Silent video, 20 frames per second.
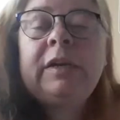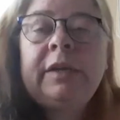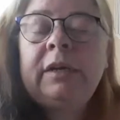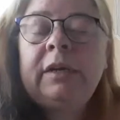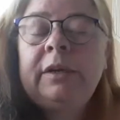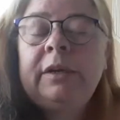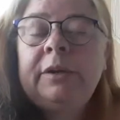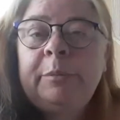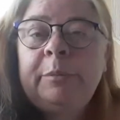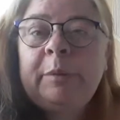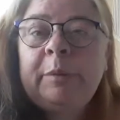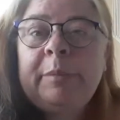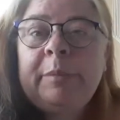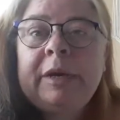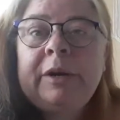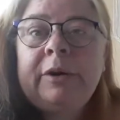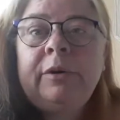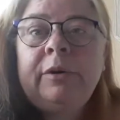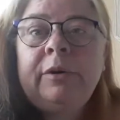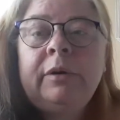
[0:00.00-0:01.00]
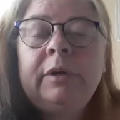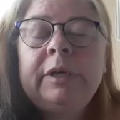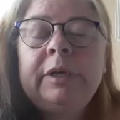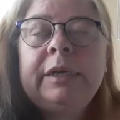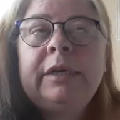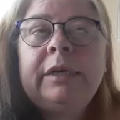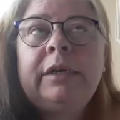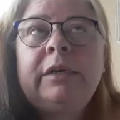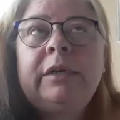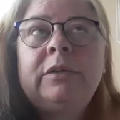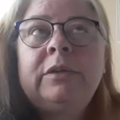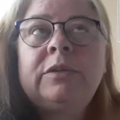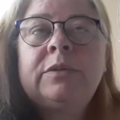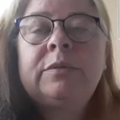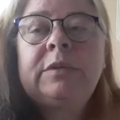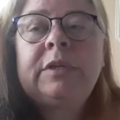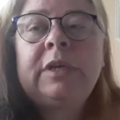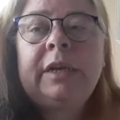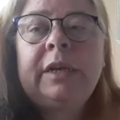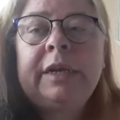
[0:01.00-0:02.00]
a little bit better. He's
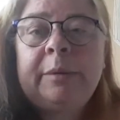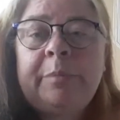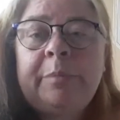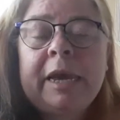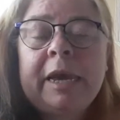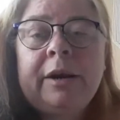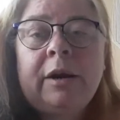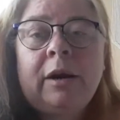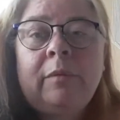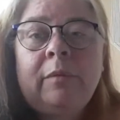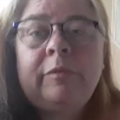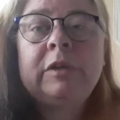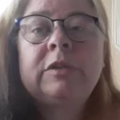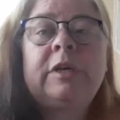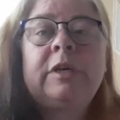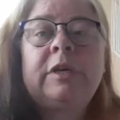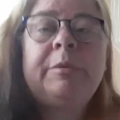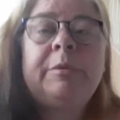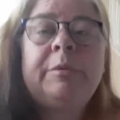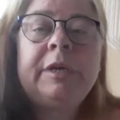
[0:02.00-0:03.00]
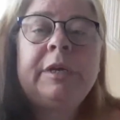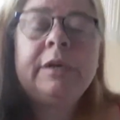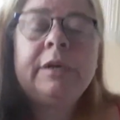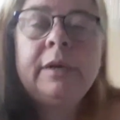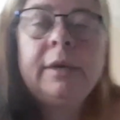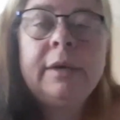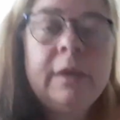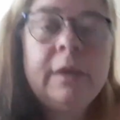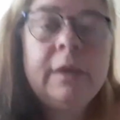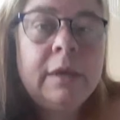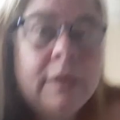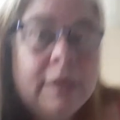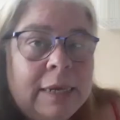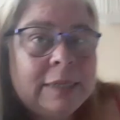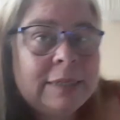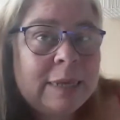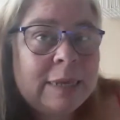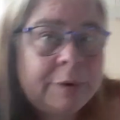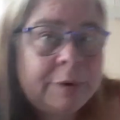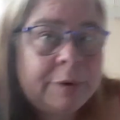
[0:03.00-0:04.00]
still in pain, obviously, but
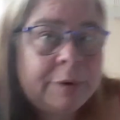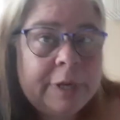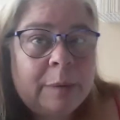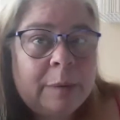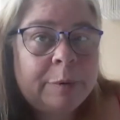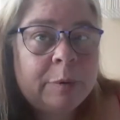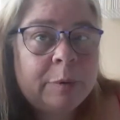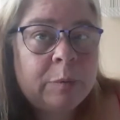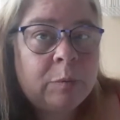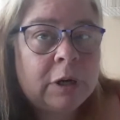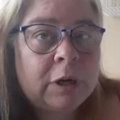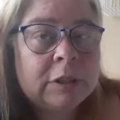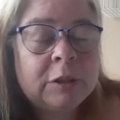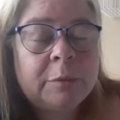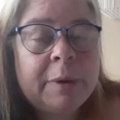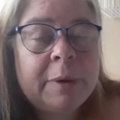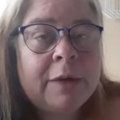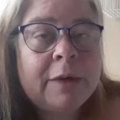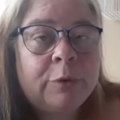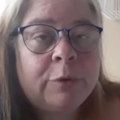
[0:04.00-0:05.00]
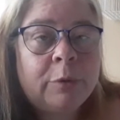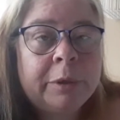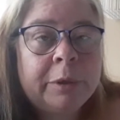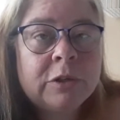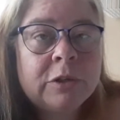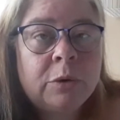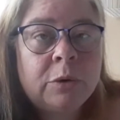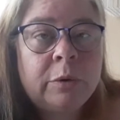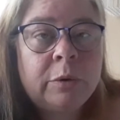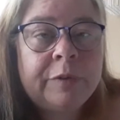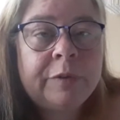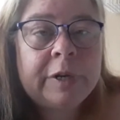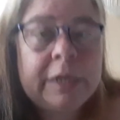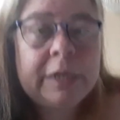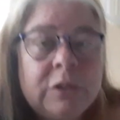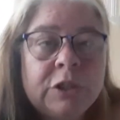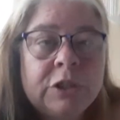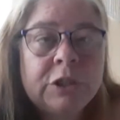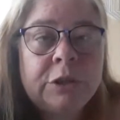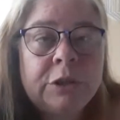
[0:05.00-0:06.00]
he's able to get up and walk to the bathroom on his own if he
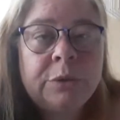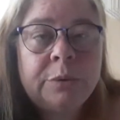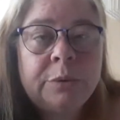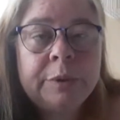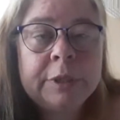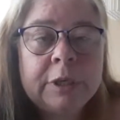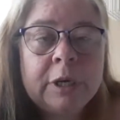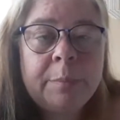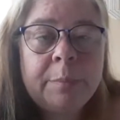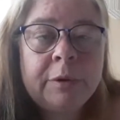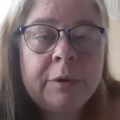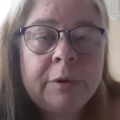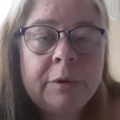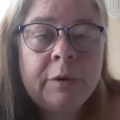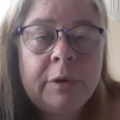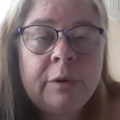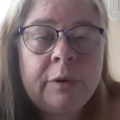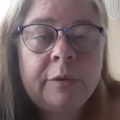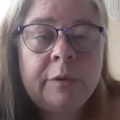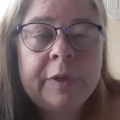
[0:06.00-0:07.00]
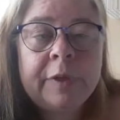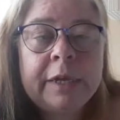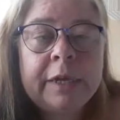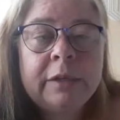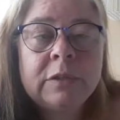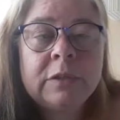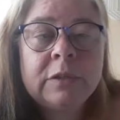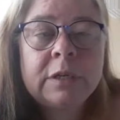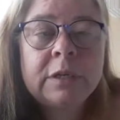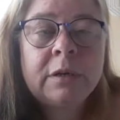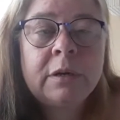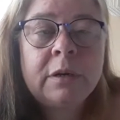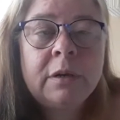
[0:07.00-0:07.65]
needs to, and a couple other little things. And